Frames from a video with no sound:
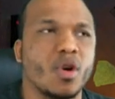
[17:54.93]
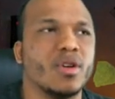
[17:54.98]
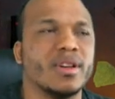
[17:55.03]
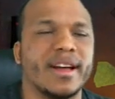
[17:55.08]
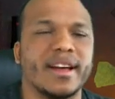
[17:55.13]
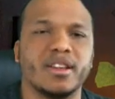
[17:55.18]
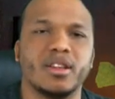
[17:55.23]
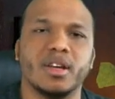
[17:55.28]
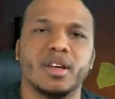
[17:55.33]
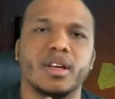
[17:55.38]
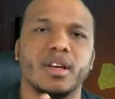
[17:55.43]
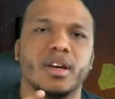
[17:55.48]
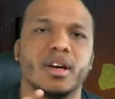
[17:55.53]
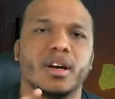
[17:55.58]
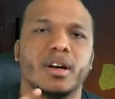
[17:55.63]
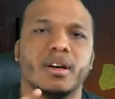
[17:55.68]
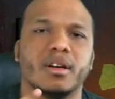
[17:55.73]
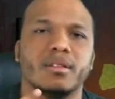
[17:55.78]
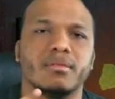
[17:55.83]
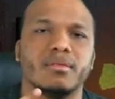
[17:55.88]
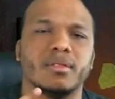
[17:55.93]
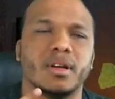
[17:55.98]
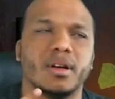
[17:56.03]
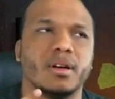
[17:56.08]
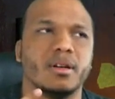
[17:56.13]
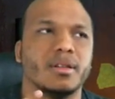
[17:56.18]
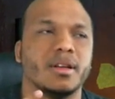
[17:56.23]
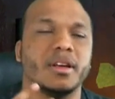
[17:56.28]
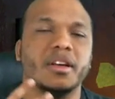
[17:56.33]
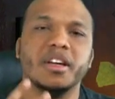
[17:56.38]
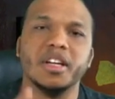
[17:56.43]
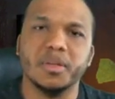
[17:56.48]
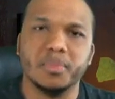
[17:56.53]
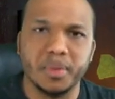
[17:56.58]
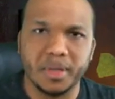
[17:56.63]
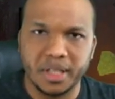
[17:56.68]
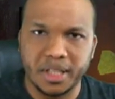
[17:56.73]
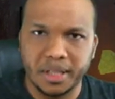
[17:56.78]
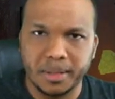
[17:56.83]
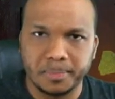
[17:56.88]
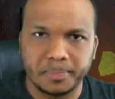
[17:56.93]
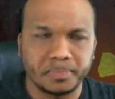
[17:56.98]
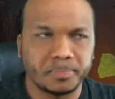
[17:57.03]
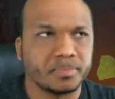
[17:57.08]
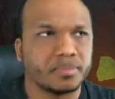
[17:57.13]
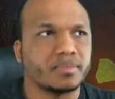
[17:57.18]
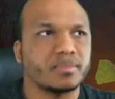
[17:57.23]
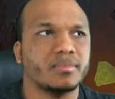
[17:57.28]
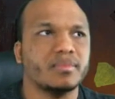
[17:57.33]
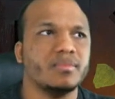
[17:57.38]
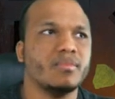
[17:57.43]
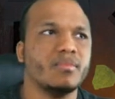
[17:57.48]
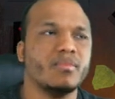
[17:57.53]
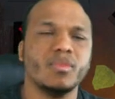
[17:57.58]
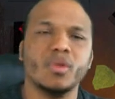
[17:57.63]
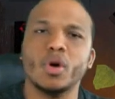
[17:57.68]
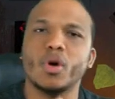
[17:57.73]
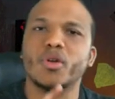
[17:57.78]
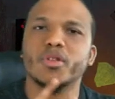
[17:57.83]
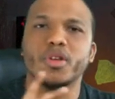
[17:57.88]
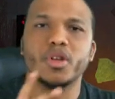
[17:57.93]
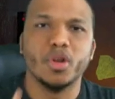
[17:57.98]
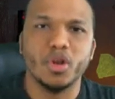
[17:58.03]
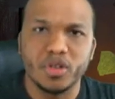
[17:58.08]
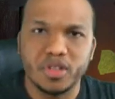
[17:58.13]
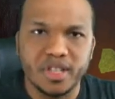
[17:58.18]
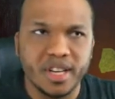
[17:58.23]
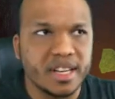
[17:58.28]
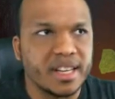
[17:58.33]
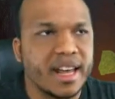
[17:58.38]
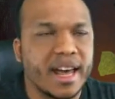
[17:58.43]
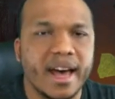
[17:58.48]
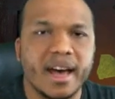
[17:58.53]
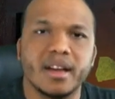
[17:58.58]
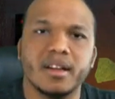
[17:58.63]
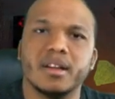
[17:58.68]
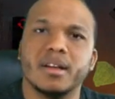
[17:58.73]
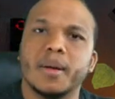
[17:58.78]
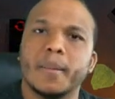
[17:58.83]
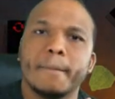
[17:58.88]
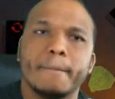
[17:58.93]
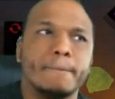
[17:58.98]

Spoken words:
unlike the Hillbilly or the Nurse that can